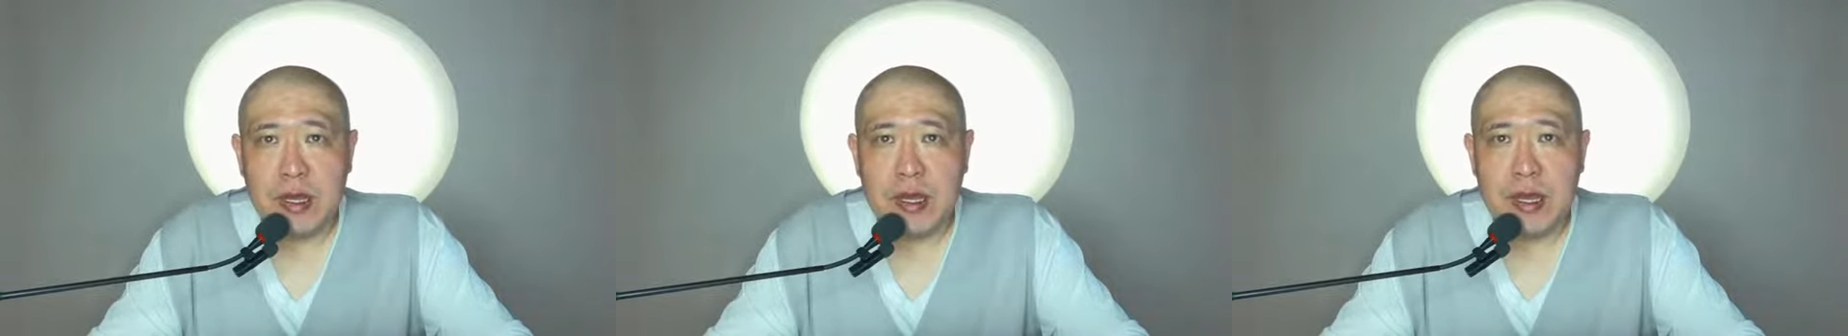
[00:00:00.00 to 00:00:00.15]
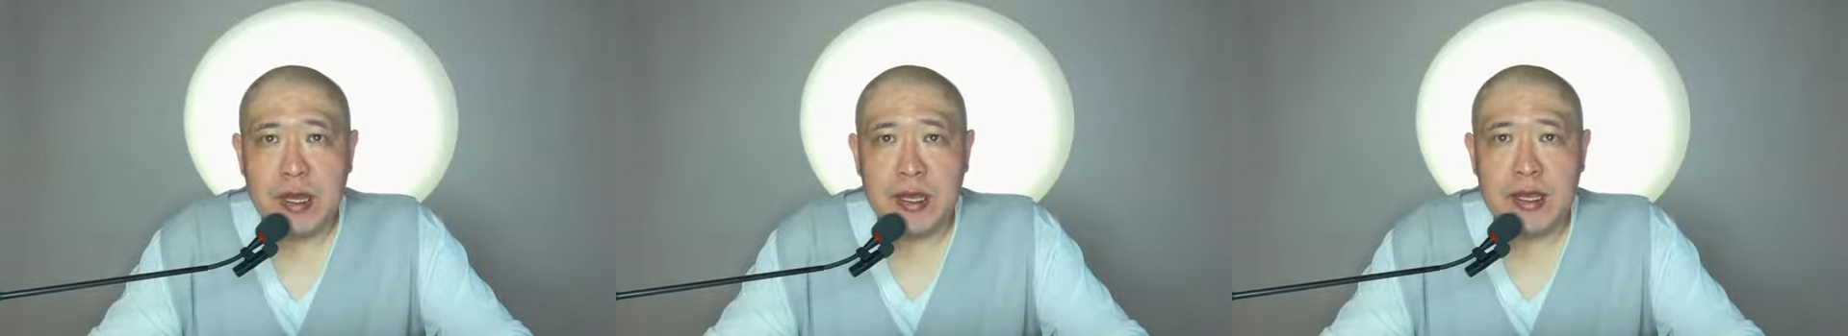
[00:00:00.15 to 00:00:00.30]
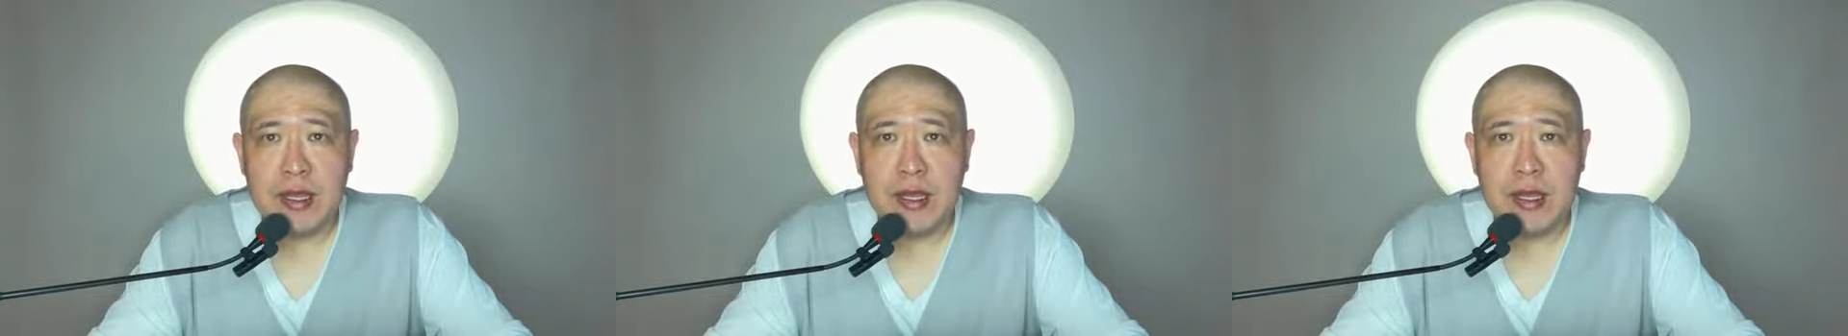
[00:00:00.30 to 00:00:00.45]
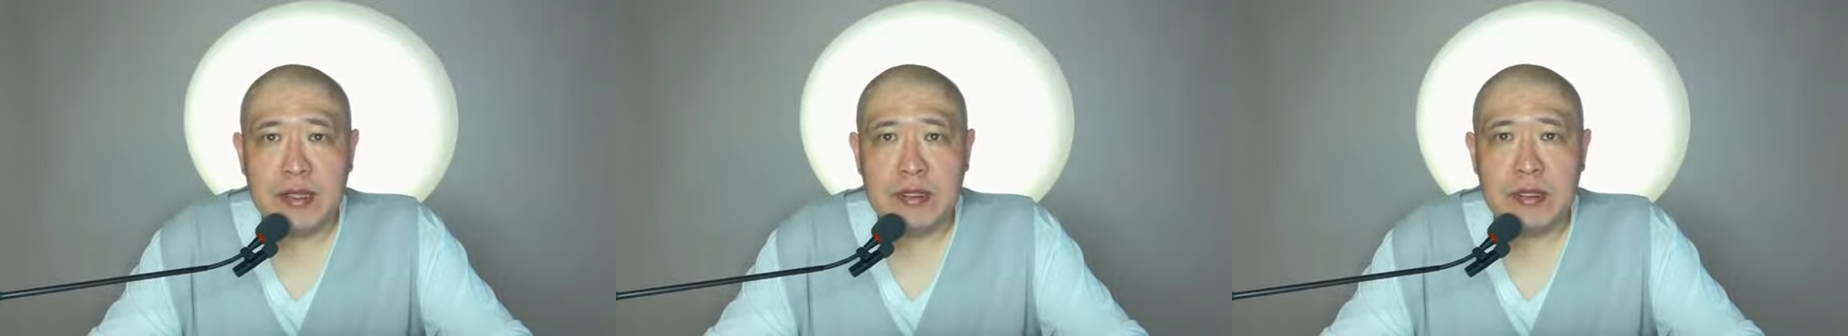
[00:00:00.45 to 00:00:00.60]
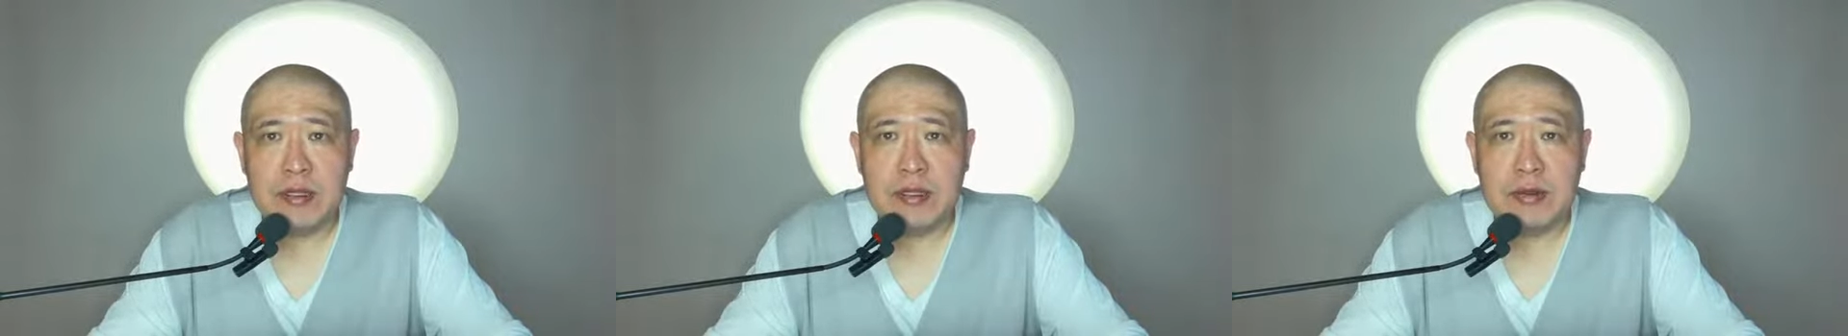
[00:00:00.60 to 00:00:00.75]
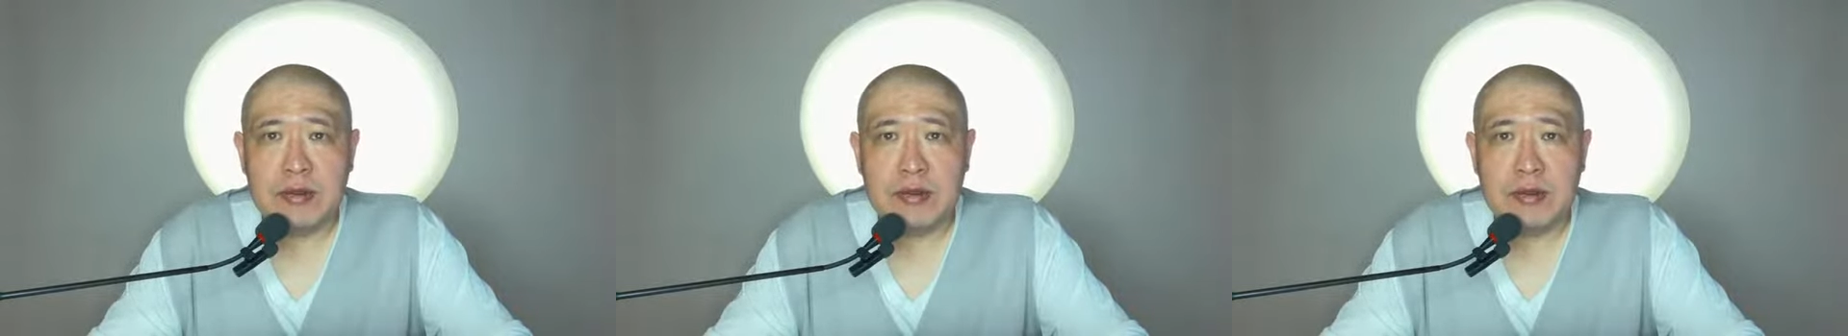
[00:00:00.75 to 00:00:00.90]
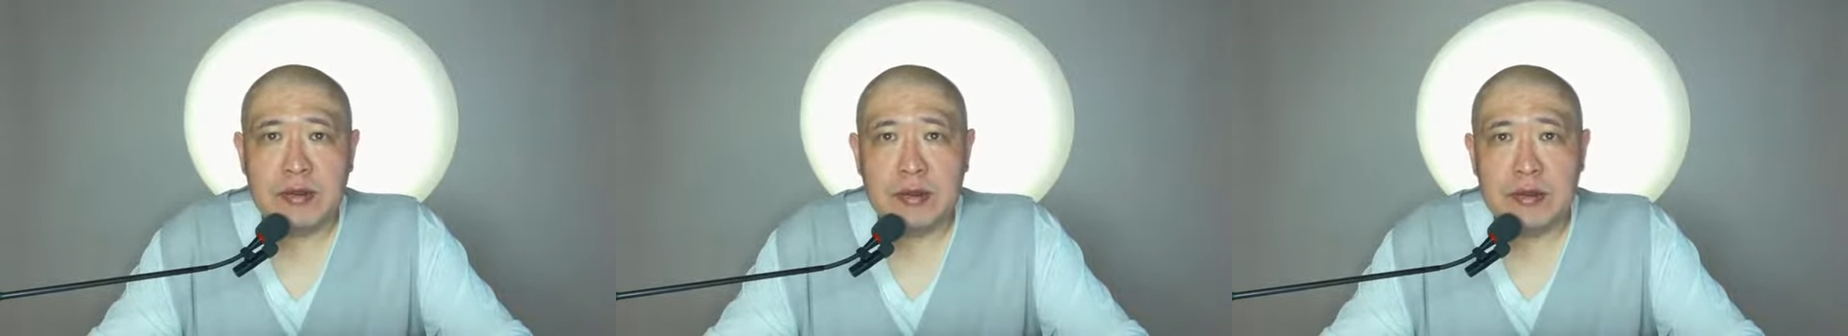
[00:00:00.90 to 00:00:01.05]
I edit
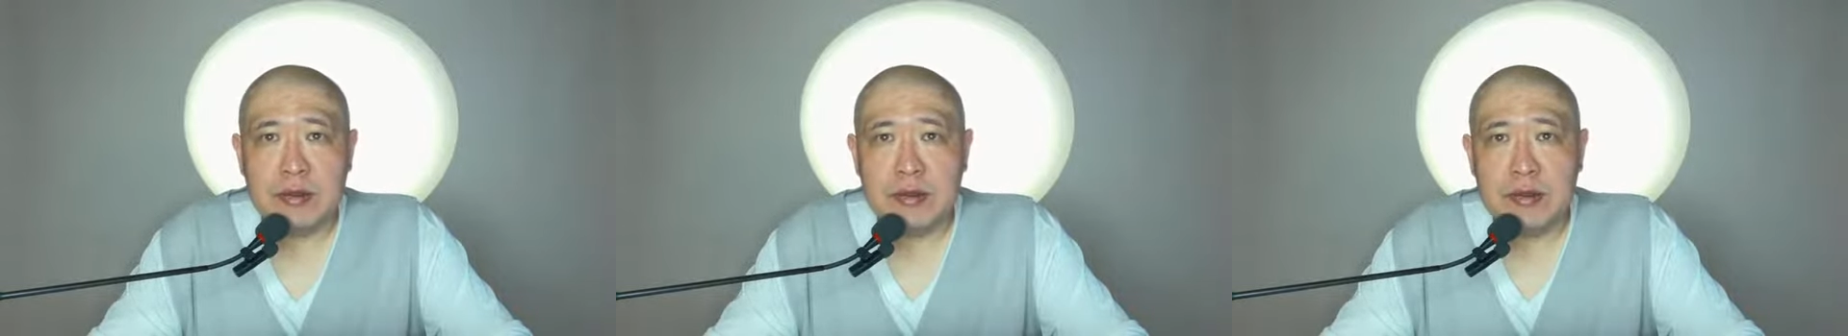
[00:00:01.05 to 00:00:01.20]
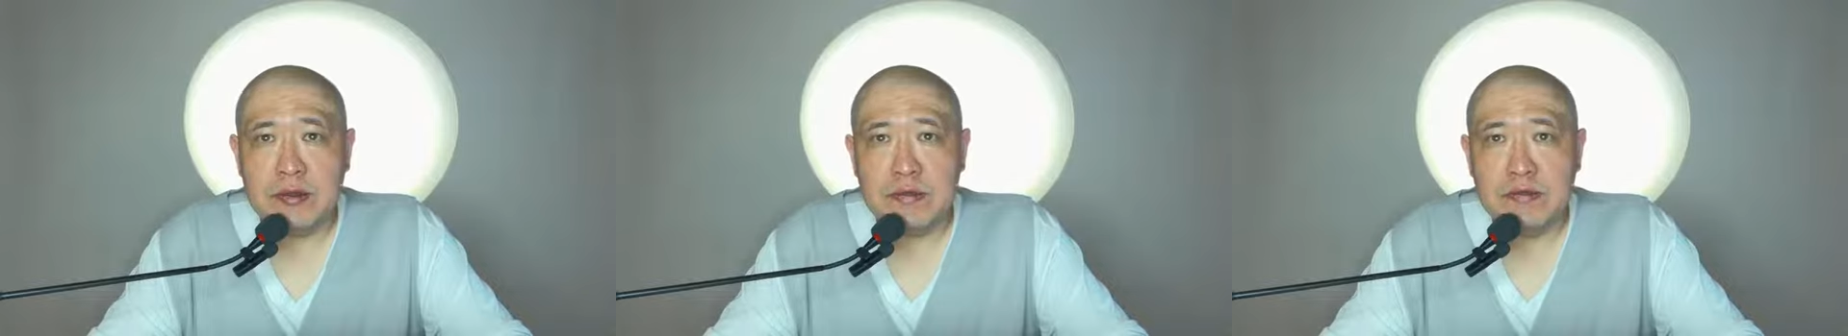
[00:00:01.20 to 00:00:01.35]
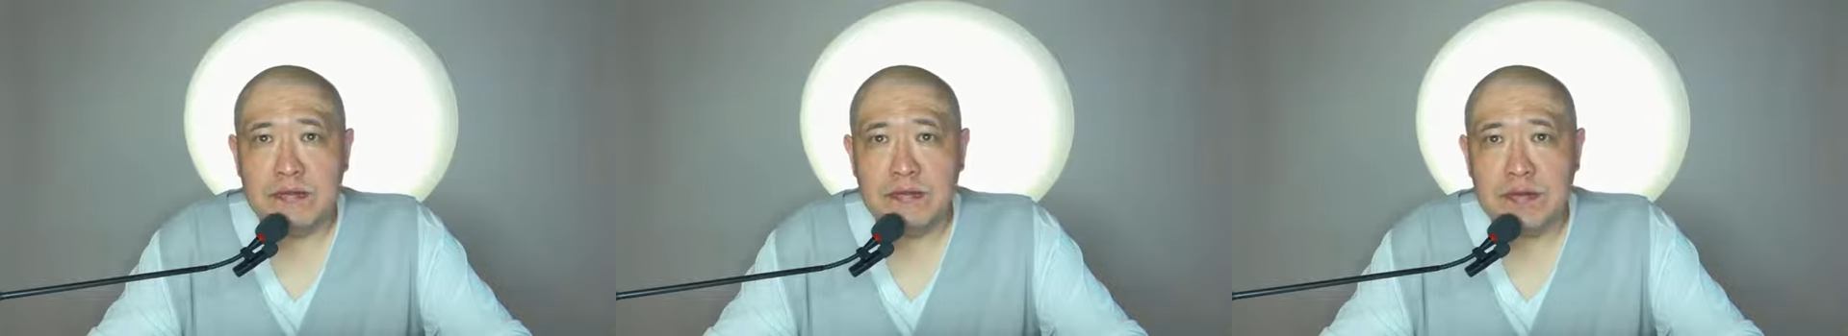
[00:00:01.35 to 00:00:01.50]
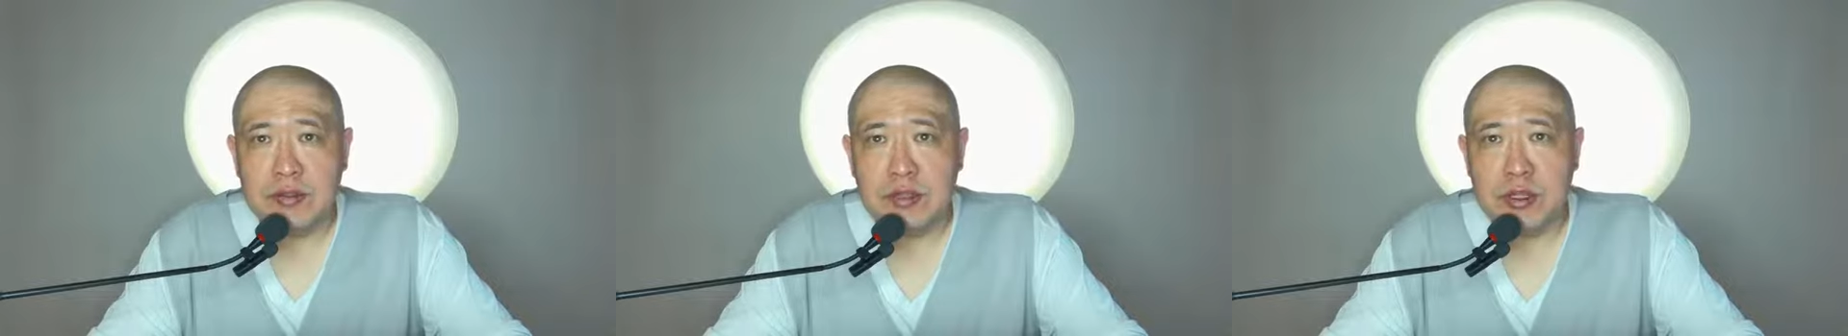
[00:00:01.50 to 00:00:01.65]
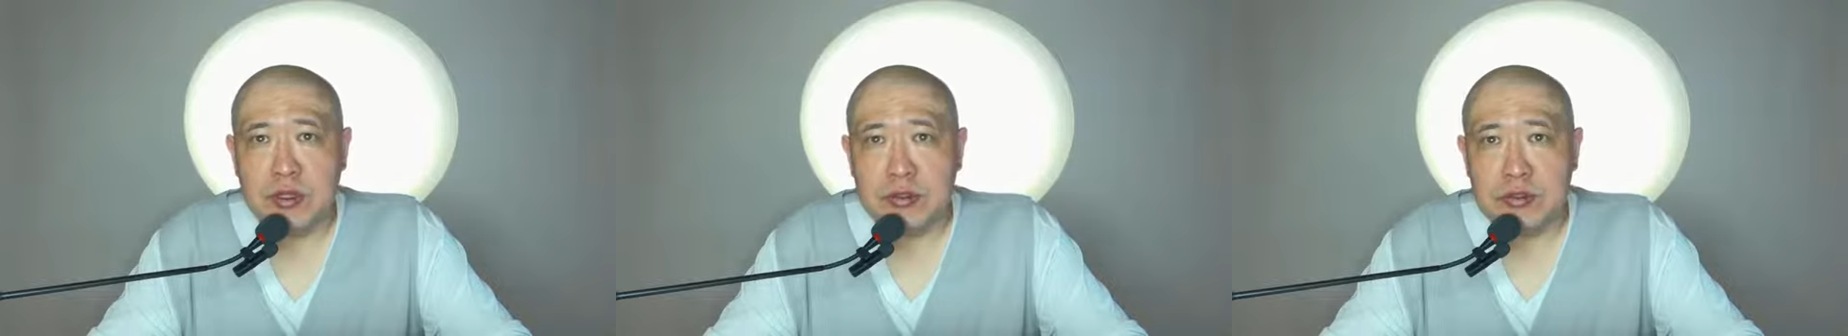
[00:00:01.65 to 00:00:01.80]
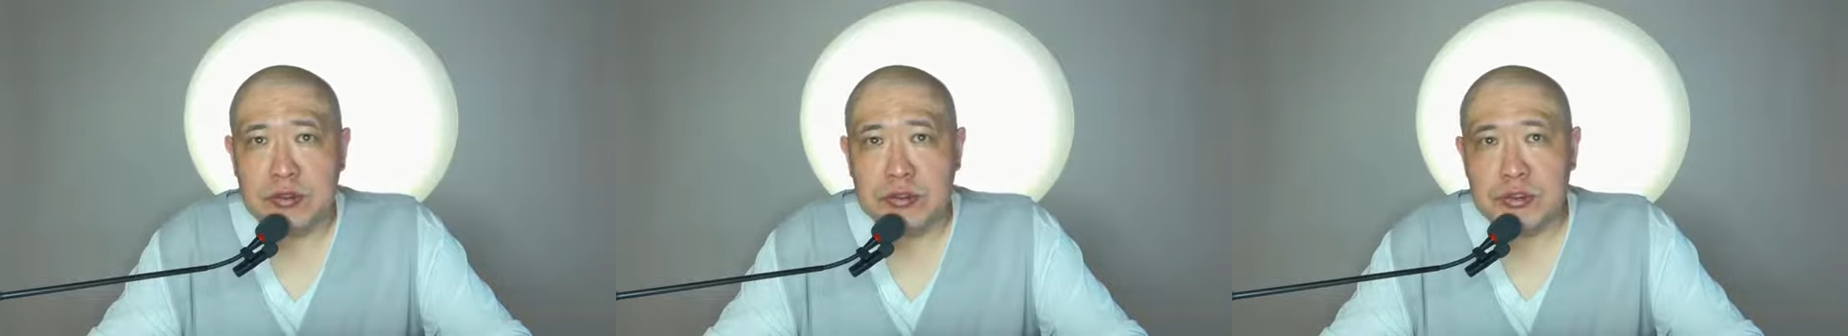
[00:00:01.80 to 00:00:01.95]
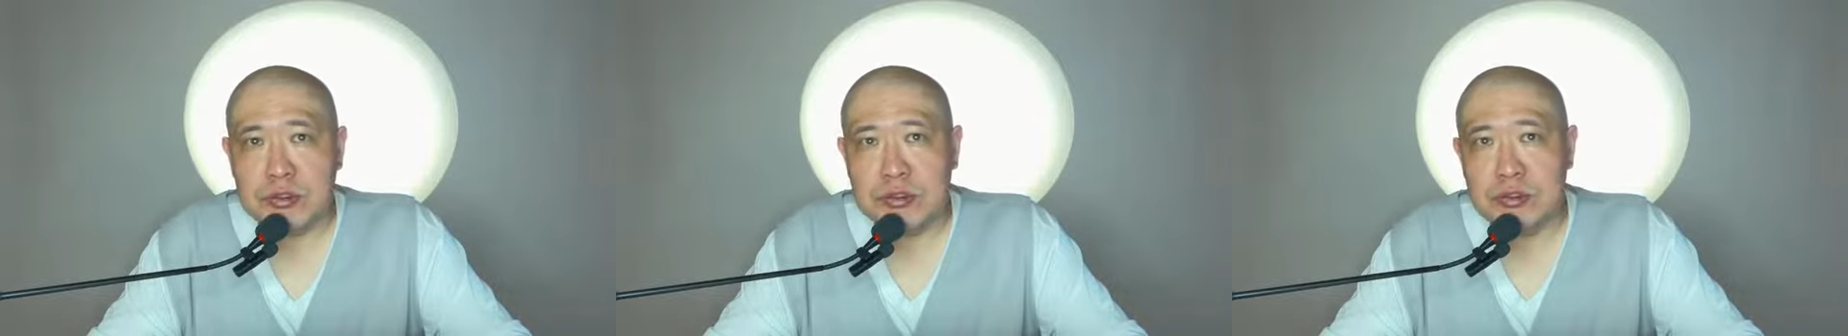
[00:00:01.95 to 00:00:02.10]

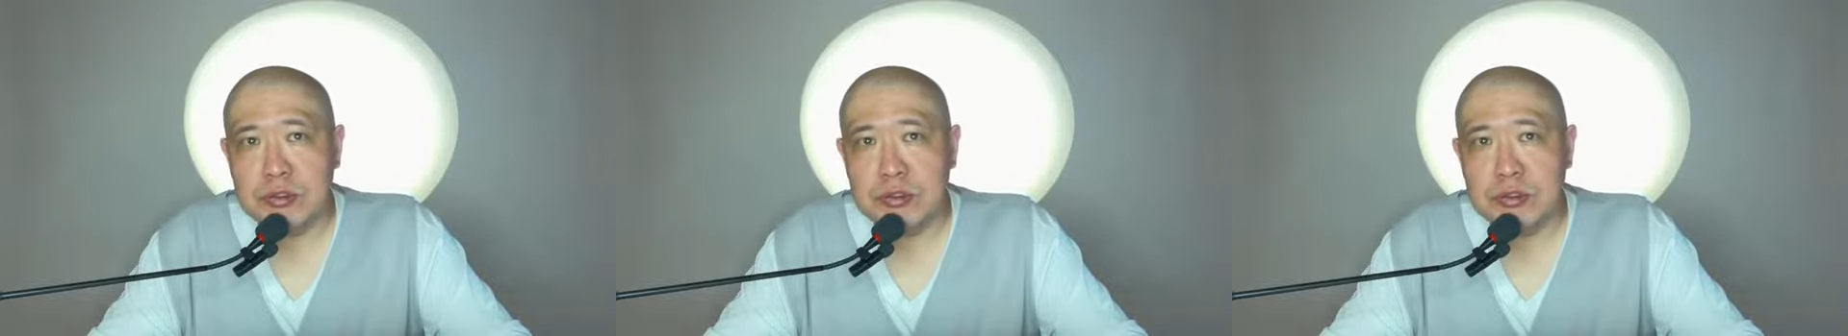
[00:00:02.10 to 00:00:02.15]
videos